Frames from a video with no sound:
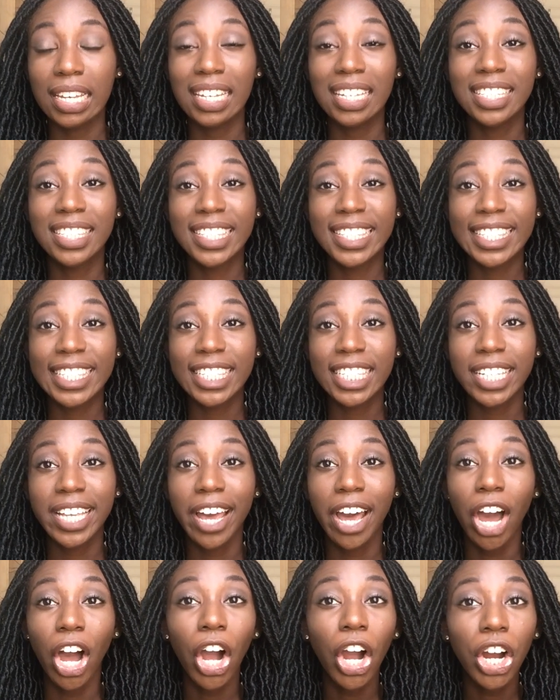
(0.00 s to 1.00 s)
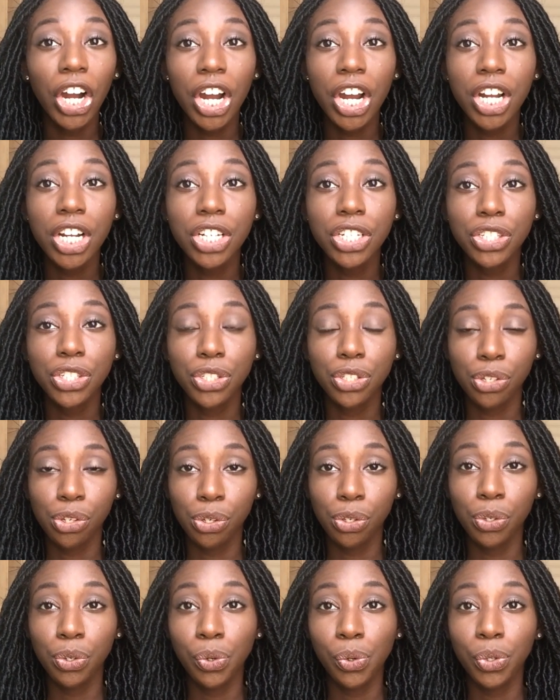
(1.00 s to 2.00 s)
It's hard
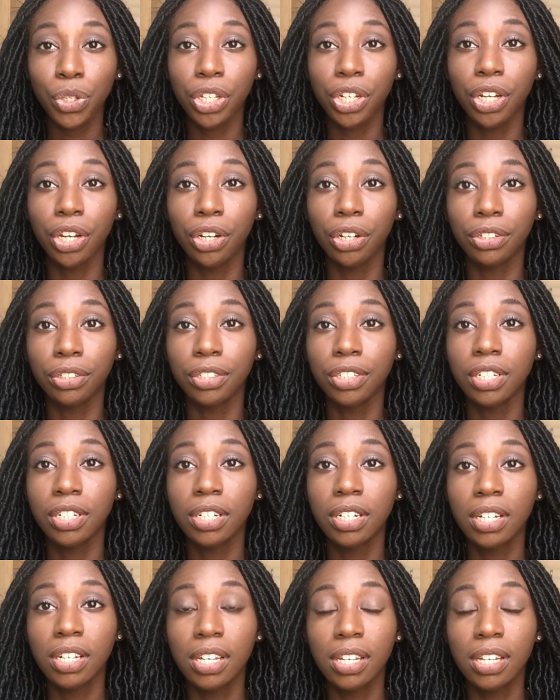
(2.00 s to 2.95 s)
to, you know,